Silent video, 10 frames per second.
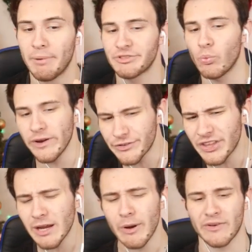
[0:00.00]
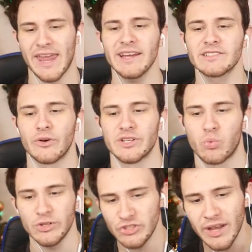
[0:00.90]
But the weird thing about Kanto is
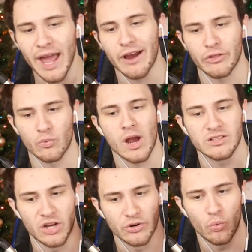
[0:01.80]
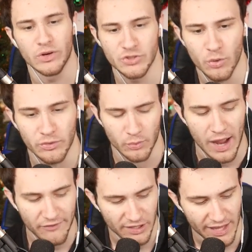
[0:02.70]
once you get out of the Rock Tunnel, once you
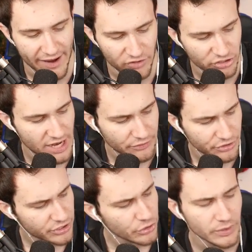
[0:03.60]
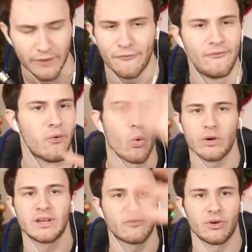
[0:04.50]
arrive at Lavender Town, you can do, like,
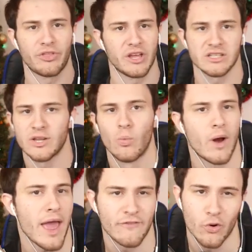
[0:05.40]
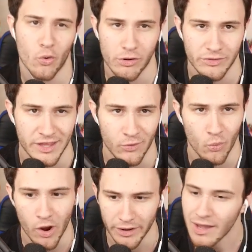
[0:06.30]
4 different things in whatever order that you
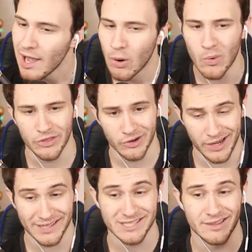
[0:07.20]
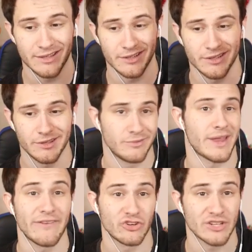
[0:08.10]
want. Whether it's the
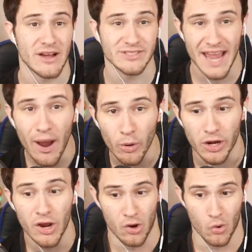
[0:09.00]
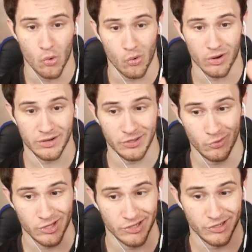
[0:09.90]
Lavender Town Tower, or you
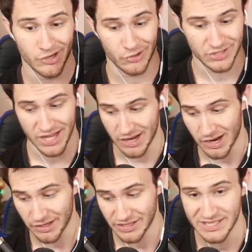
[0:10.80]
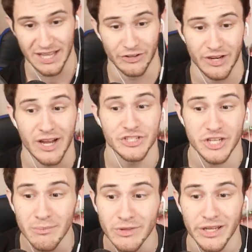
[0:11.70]
can go take on the Celadon
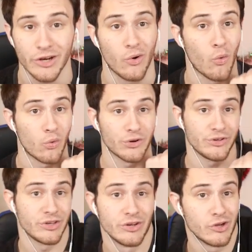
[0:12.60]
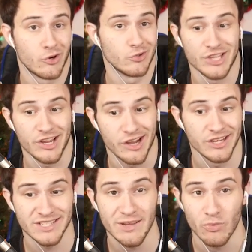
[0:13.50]
Gym Leader, or you can go take
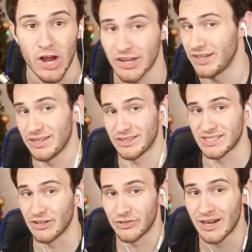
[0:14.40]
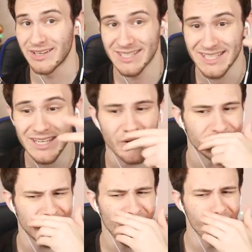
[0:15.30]
on Team Rocket at the Celadon Casino,
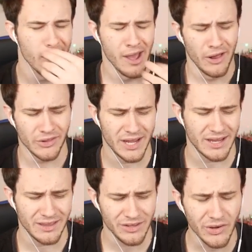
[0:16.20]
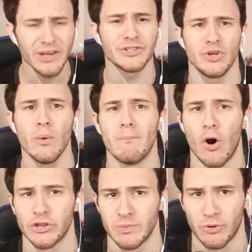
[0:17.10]
you know? Like, you can do
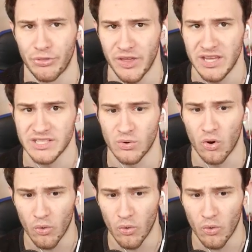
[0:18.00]
multiple things in